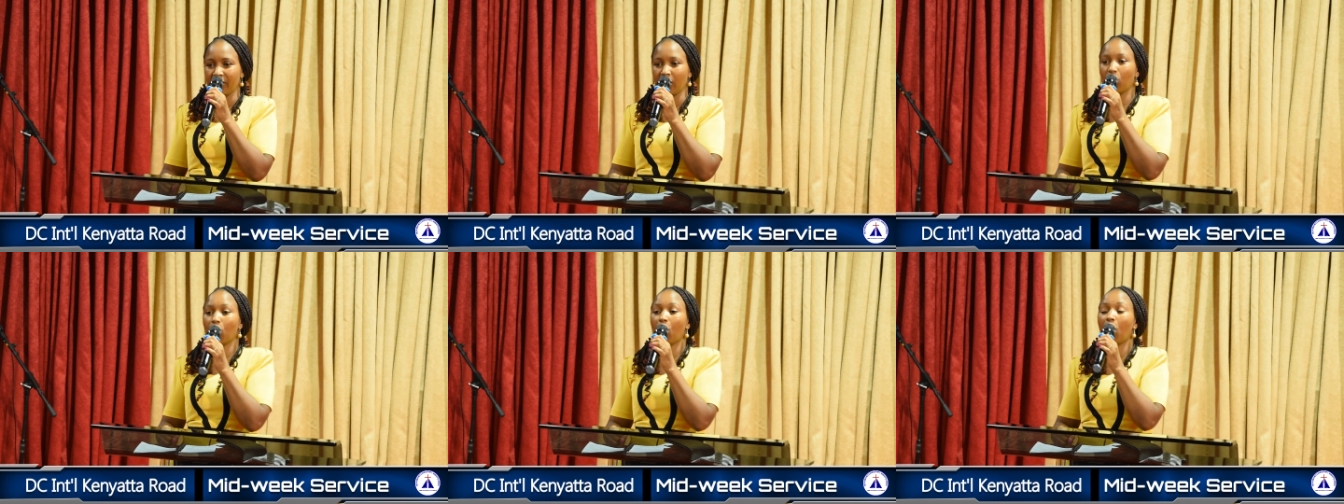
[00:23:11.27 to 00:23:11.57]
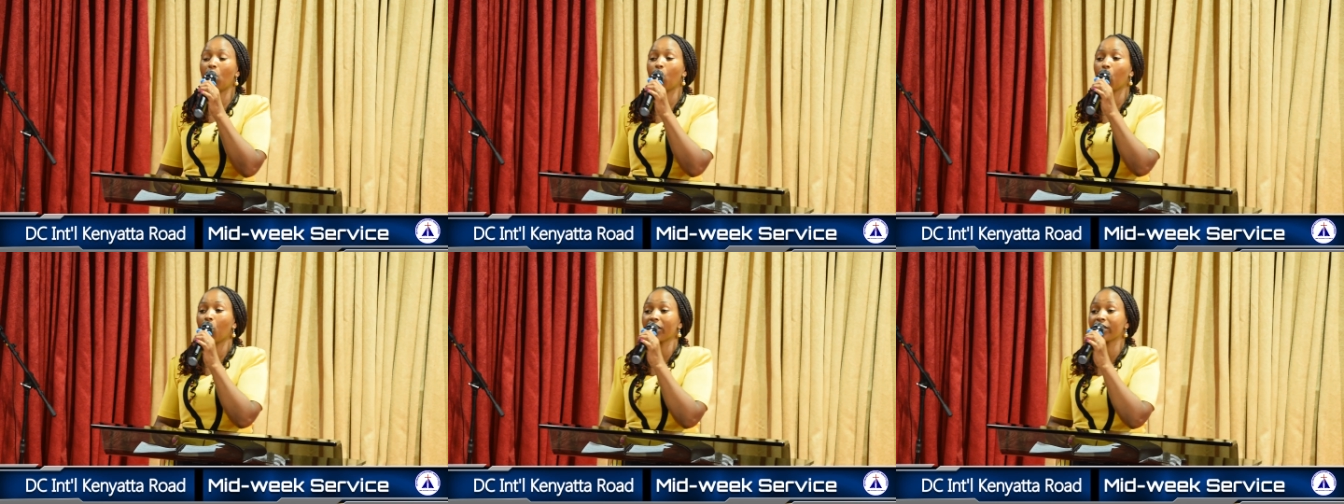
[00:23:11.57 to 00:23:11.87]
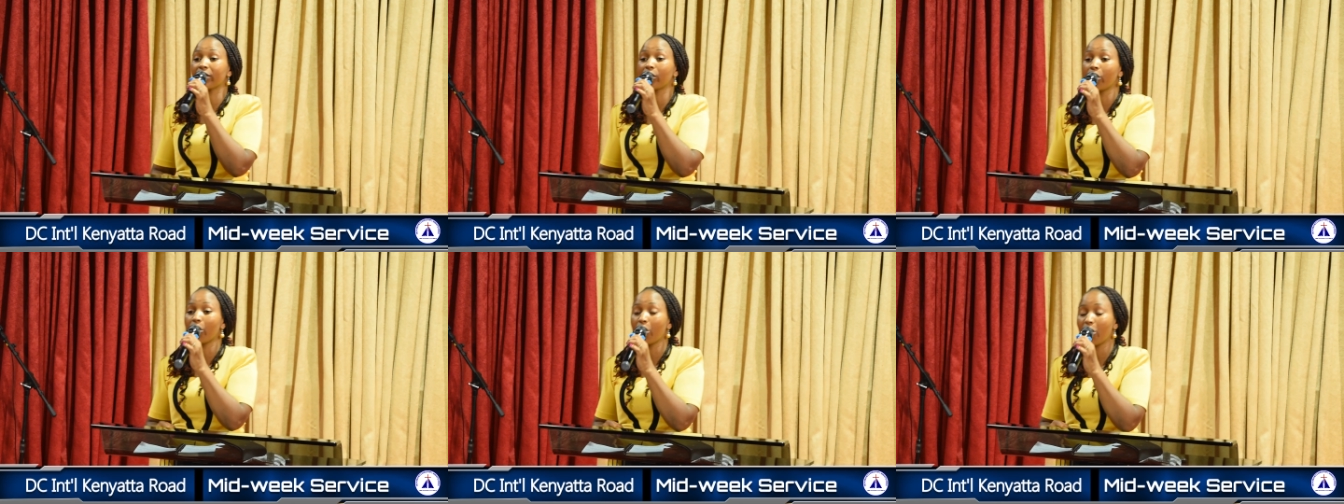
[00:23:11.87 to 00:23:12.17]
God
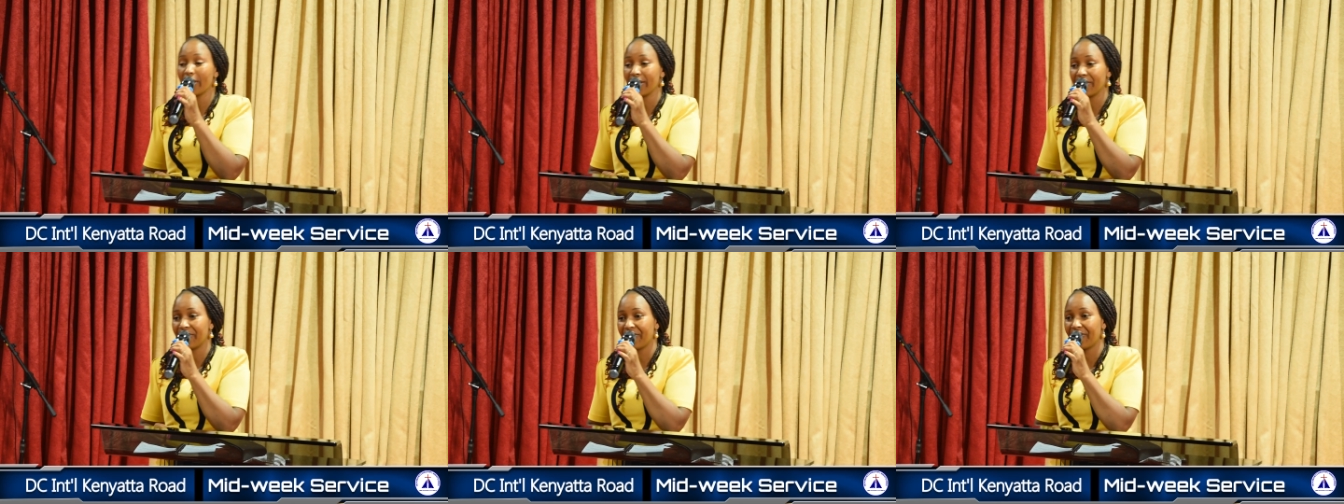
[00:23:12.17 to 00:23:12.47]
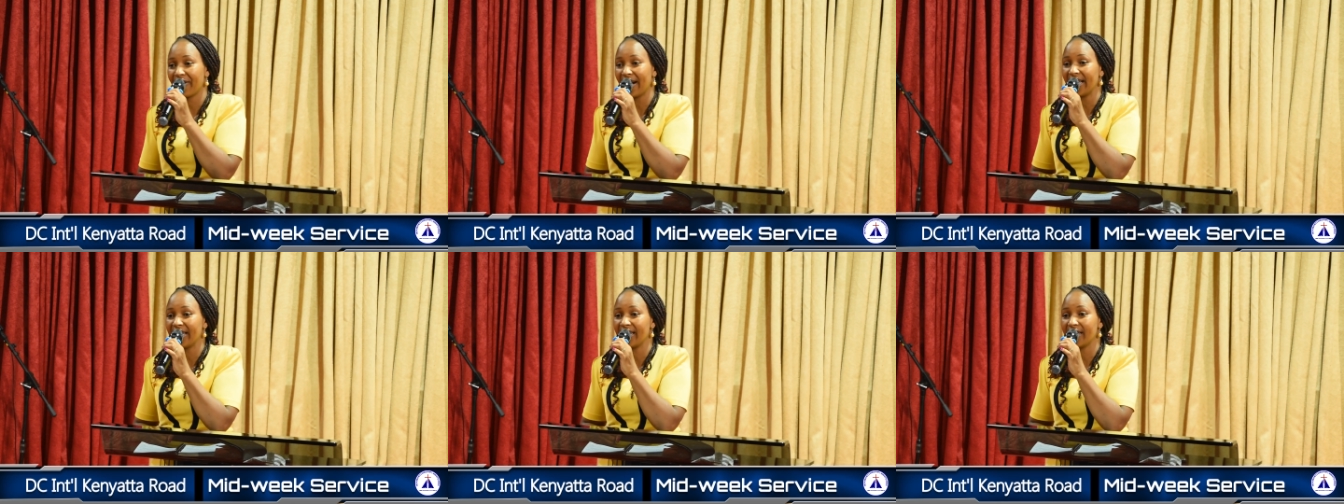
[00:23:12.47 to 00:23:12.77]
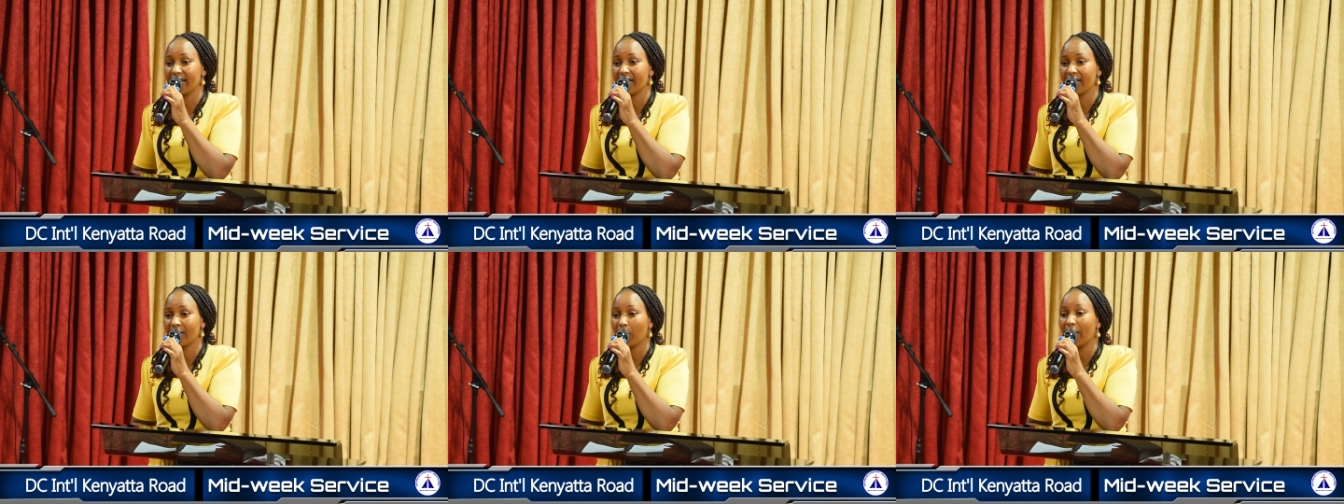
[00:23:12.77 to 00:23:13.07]
was
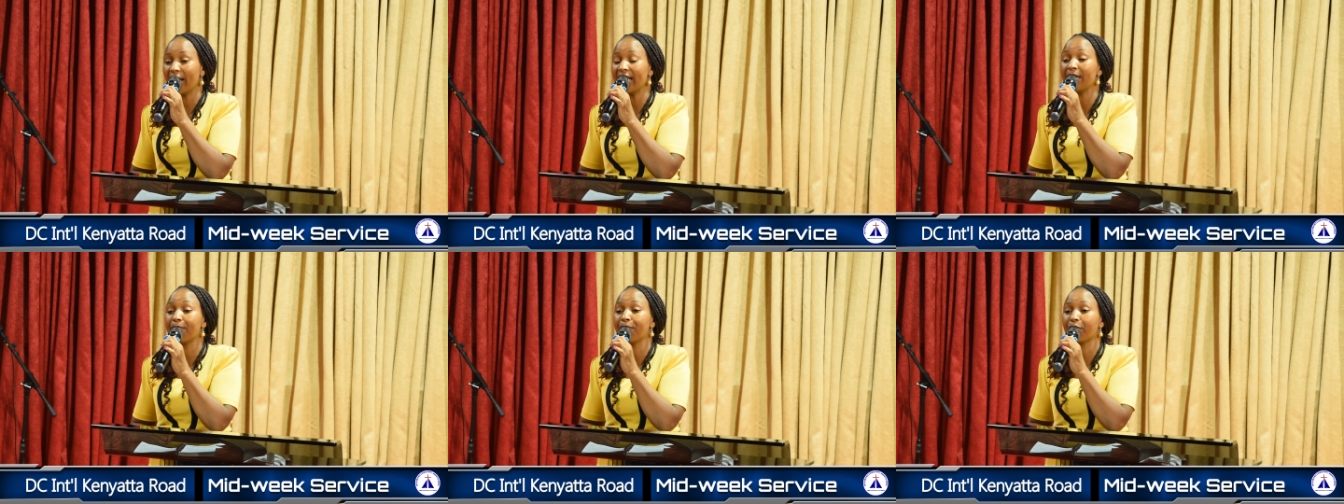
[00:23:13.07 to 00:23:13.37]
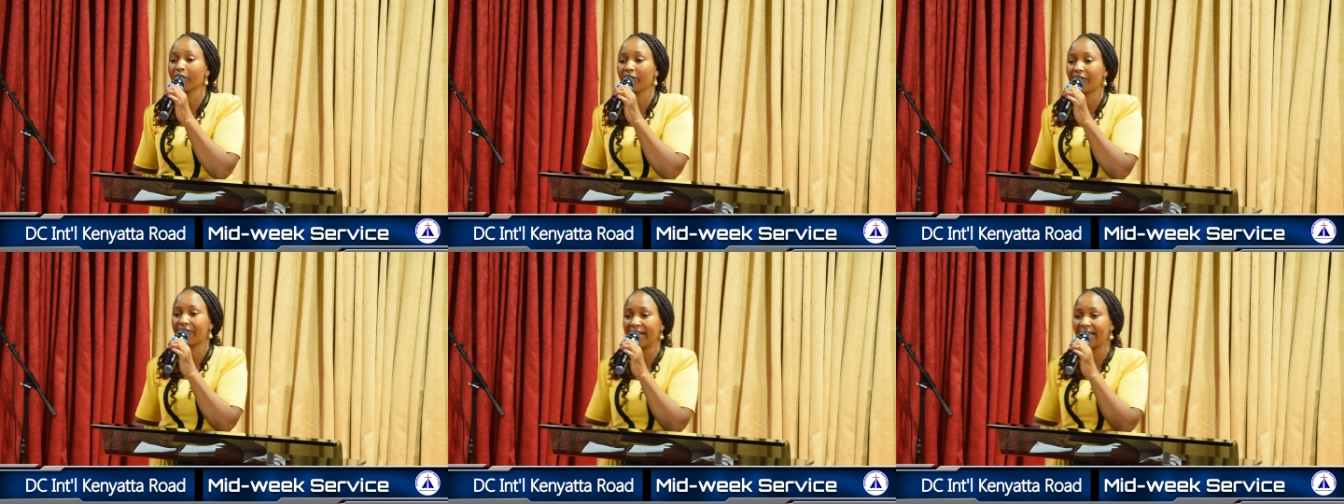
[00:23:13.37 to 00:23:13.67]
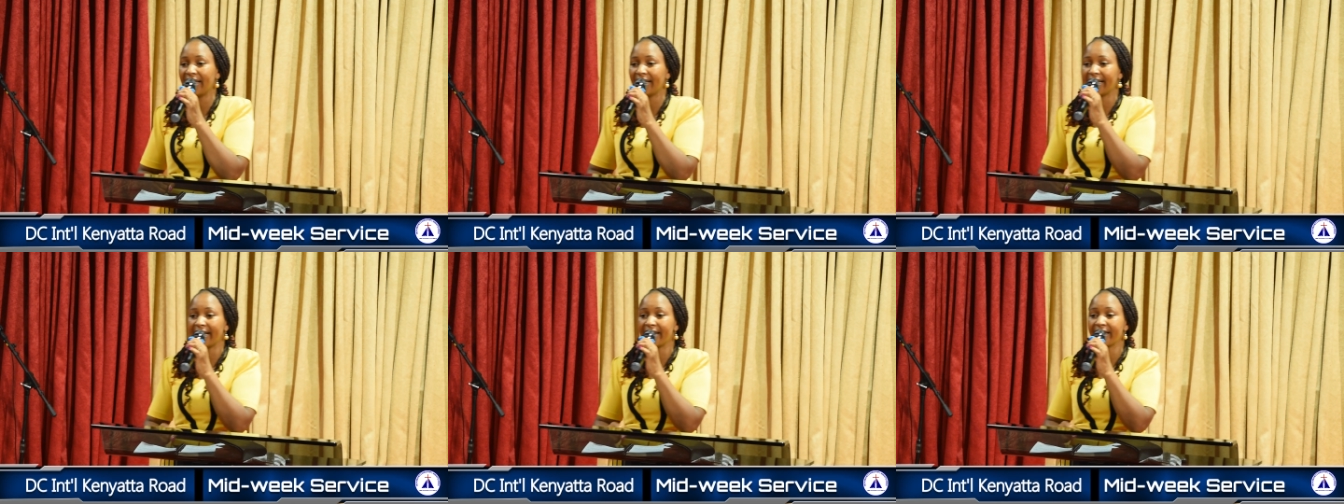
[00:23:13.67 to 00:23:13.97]
glorified when he
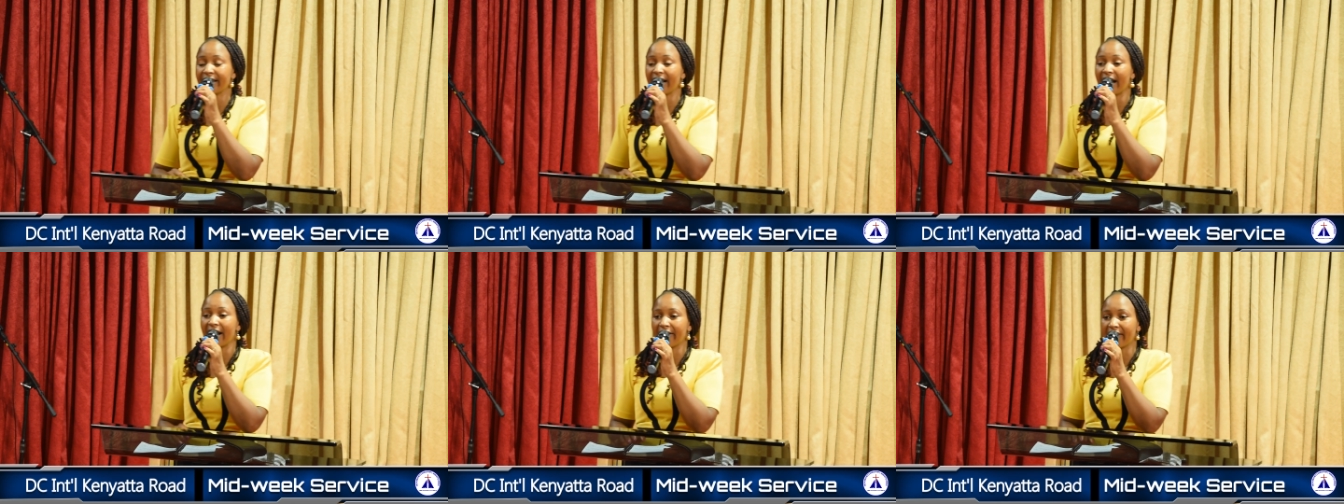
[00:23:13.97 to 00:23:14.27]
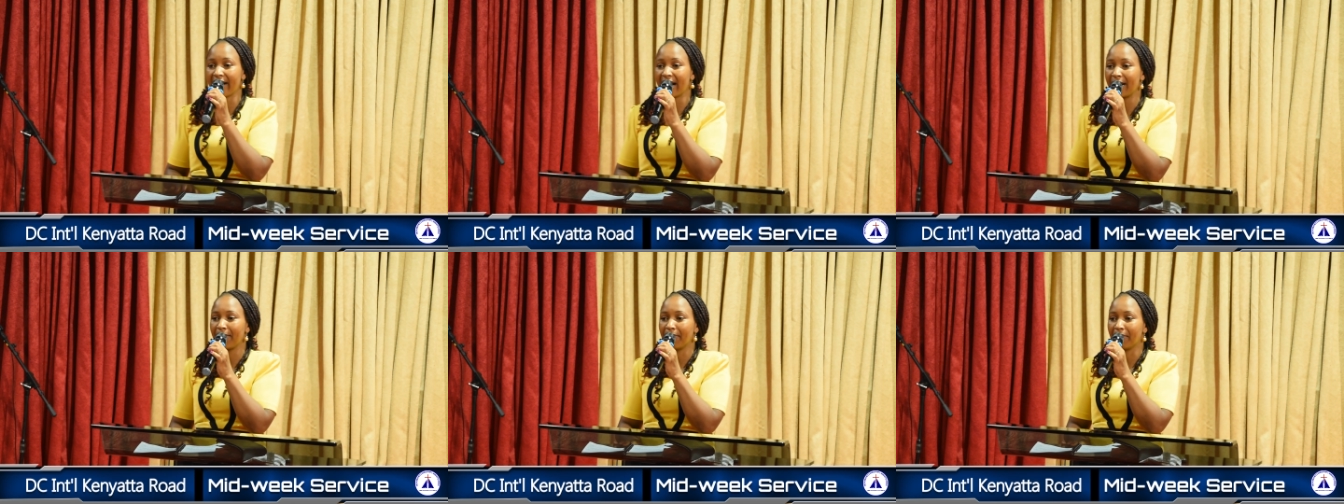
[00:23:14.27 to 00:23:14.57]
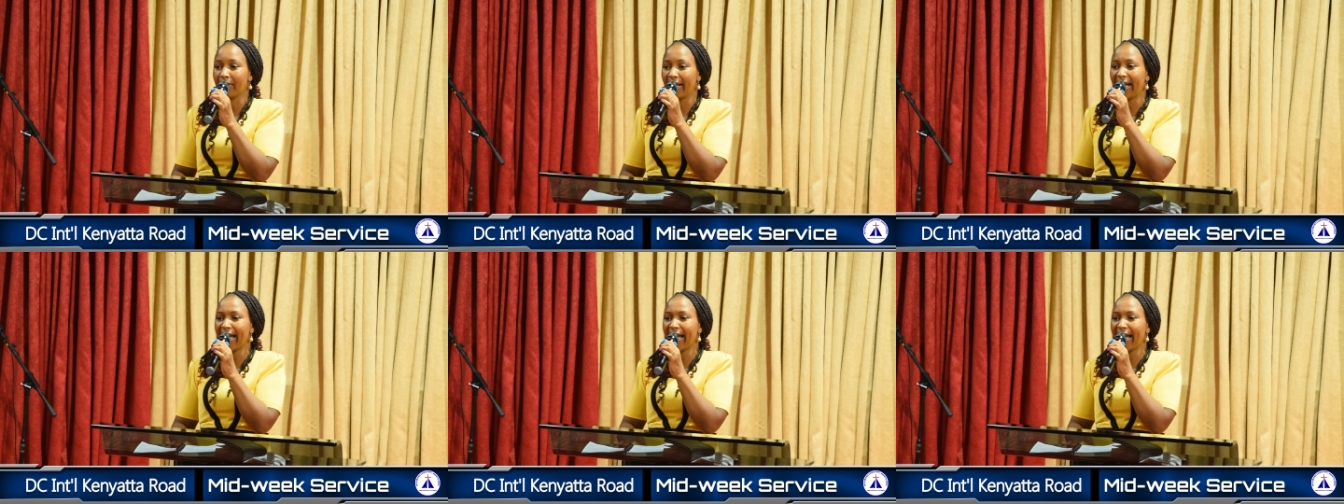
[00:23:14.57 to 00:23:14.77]
provided a ram.